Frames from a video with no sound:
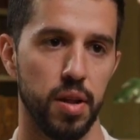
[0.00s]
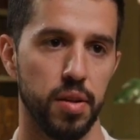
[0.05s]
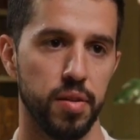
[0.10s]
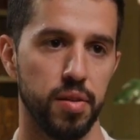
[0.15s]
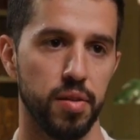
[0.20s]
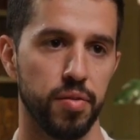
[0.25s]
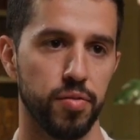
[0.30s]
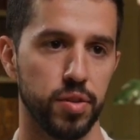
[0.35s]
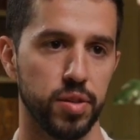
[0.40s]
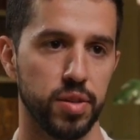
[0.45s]

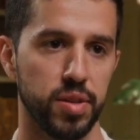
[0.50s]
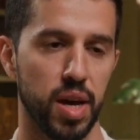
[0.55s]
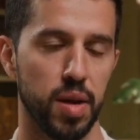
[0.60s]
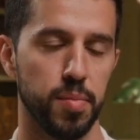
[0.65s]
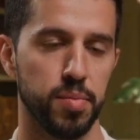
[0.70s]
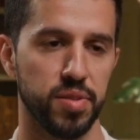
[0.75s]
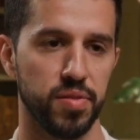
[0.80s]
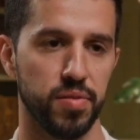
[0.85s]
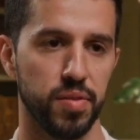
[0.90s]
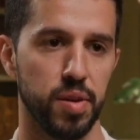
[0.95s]
different
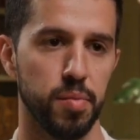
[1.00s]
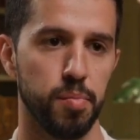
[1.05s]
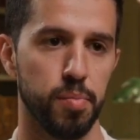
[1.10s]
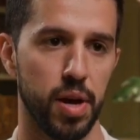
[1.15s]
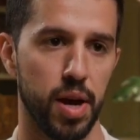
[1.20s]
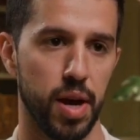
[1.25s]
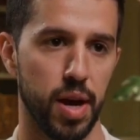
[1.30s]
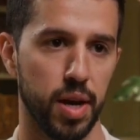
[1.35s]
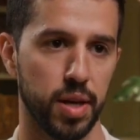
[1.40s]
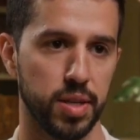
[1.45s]
types of
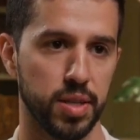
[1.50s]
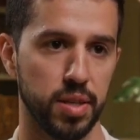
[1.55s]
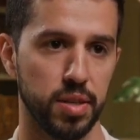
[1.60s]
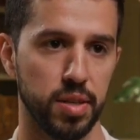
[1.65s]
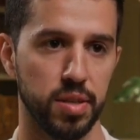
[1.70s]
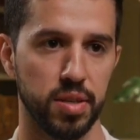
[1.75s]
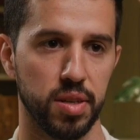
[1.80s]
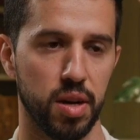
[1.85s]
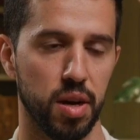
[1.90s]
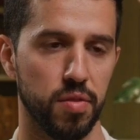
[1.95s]
impacts and
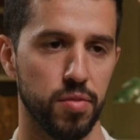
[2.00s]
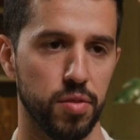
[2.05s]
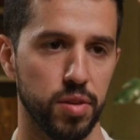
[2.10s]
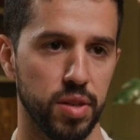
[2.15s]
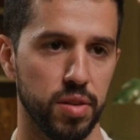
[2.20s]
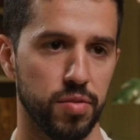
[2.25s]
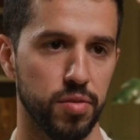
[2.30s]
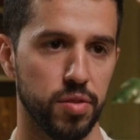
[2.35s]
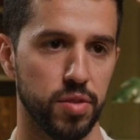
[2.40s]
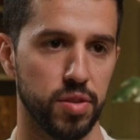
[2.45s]
discover
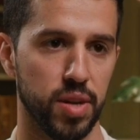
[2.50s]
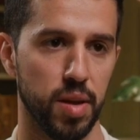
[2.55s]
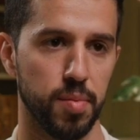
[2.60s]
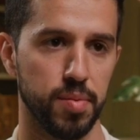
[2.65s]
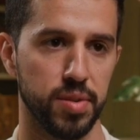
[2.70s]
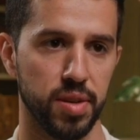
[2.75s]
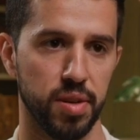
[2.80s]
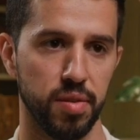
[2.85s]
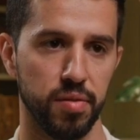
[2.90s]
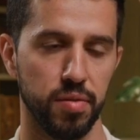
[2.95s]
different
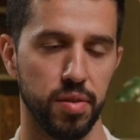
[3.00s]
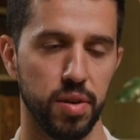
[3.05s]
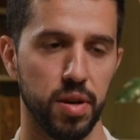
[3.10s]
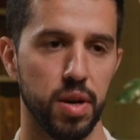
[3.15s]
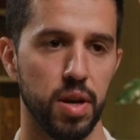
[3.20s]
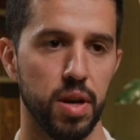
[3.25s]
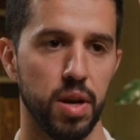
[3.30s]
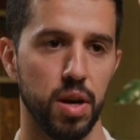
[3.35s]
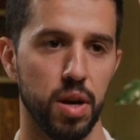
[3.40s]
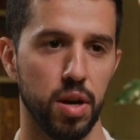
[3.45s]
types of
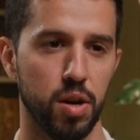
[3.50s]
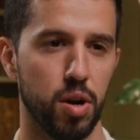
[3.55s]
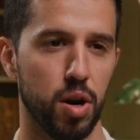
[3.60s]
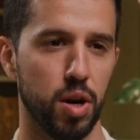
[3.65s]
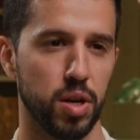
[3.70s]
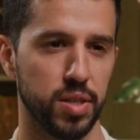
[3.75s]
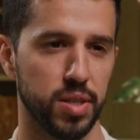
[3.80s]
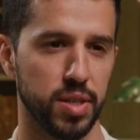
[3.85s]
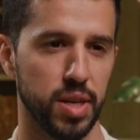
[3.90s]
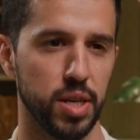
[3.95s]

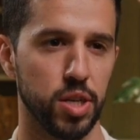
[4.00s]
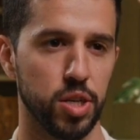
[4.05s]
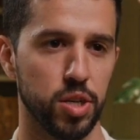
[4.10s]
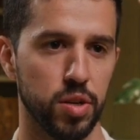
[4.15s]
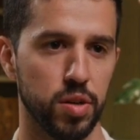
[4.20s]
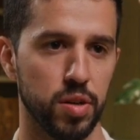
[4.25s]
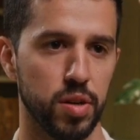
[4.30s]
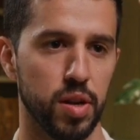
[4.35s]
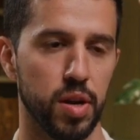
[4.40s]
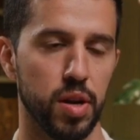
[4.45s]

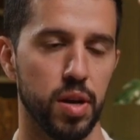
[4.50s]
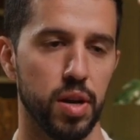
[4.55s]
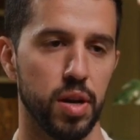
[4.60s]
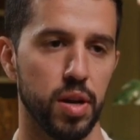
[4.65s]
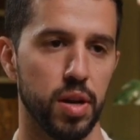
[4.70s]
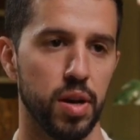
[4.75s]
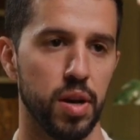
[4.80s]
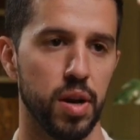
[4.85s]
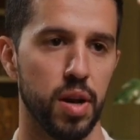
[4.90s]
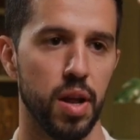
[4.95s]
causation
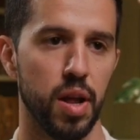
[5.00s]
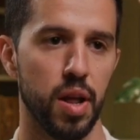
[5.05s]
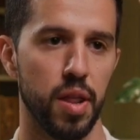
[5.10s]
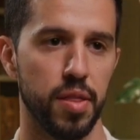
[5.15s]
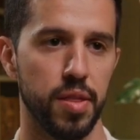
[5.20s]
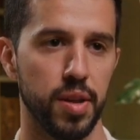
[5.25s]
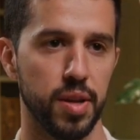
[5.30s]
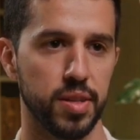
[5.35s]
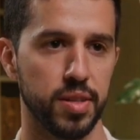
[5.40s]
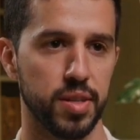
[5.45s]

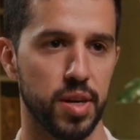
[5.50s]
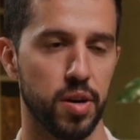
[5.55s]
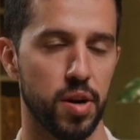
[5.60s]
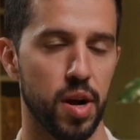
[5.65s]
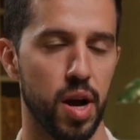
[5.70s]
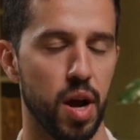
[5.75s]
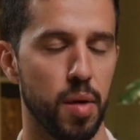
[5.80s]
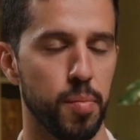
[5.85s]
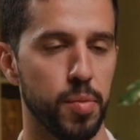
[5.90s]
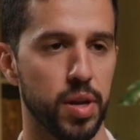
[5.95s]
things that are
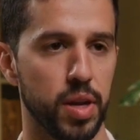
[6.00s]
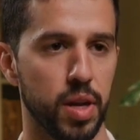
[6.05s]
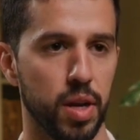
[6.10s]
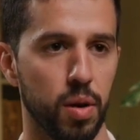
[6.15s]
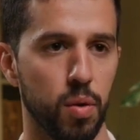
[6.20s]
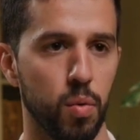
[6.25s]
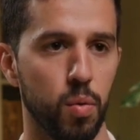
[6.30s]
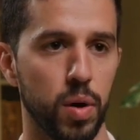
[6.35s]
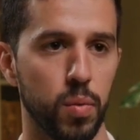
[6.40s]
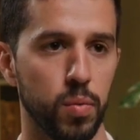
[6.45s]

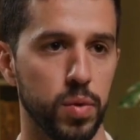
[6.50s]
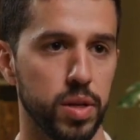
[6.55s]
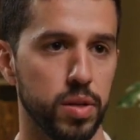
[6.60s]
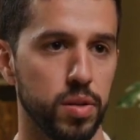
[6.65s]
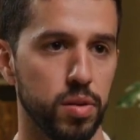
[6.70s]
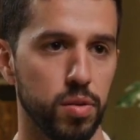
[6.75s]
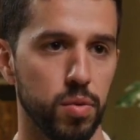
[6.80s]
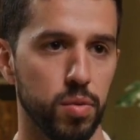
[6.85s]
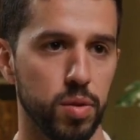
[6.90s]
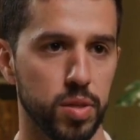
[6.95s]
happening when we
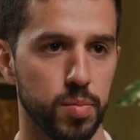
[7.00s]
do a